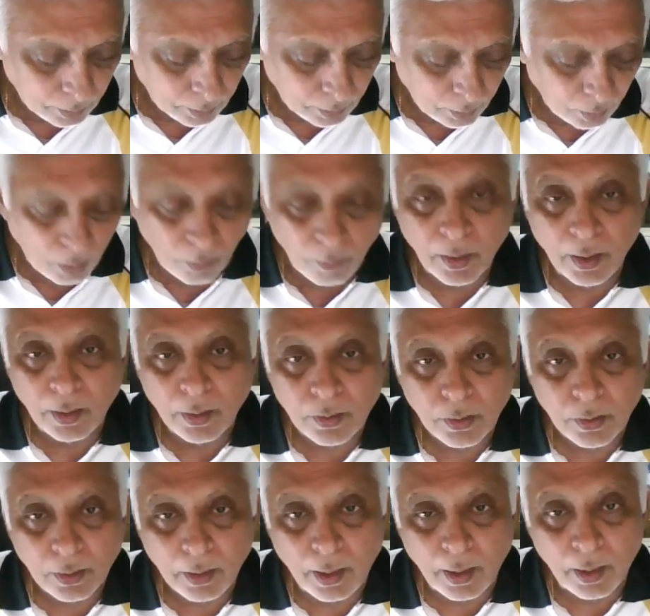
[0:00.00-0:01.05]

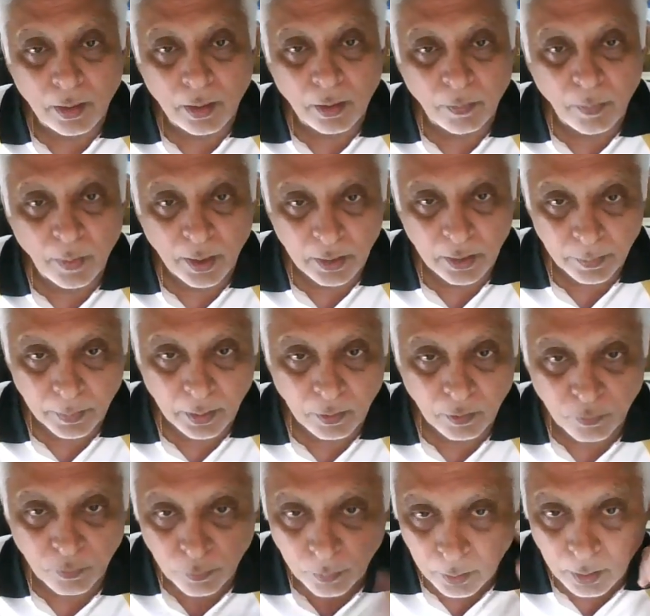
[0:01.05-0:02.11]
nomination and replacement
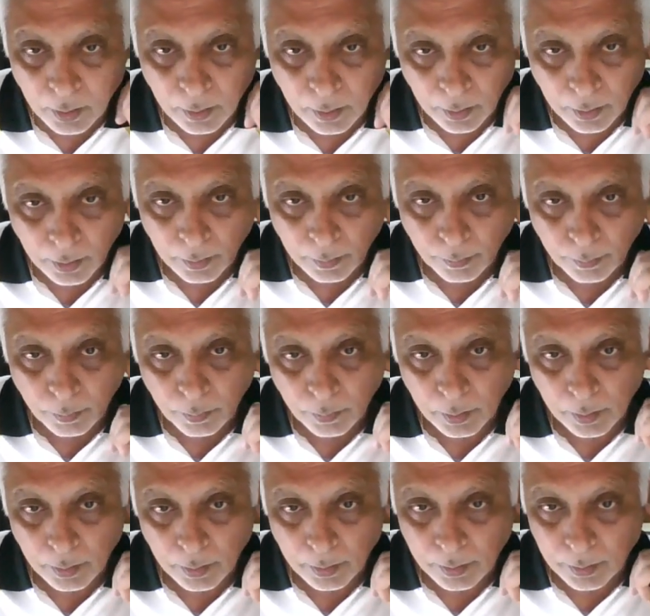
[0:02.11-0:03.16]
of
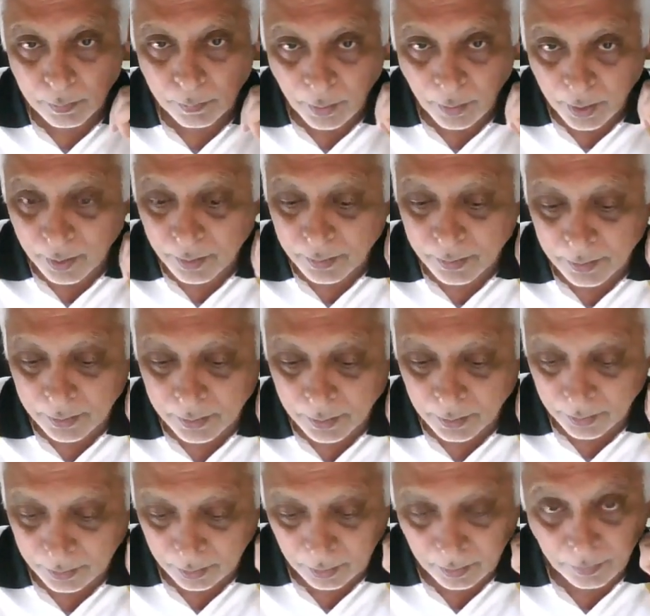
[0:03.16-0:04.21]
players is
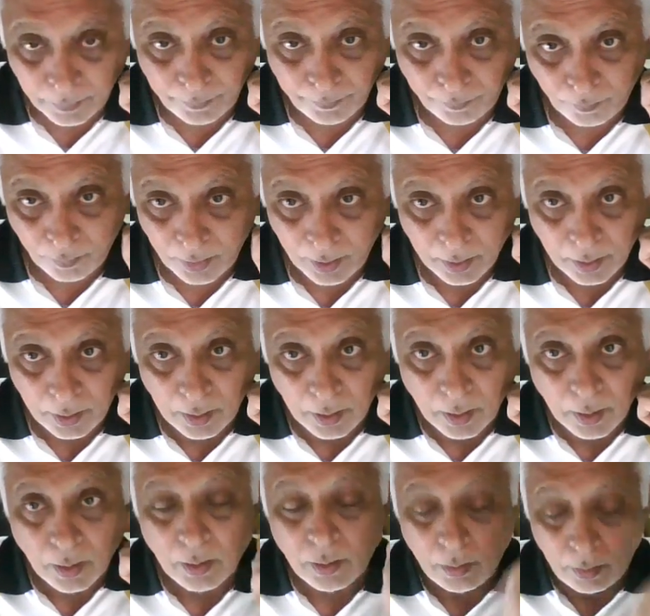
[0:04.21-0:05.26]
concerned.
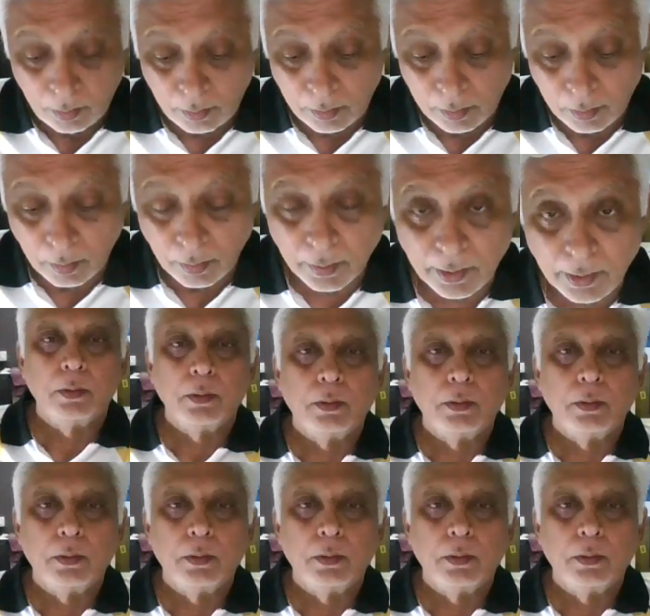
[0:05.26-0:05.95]
Alright.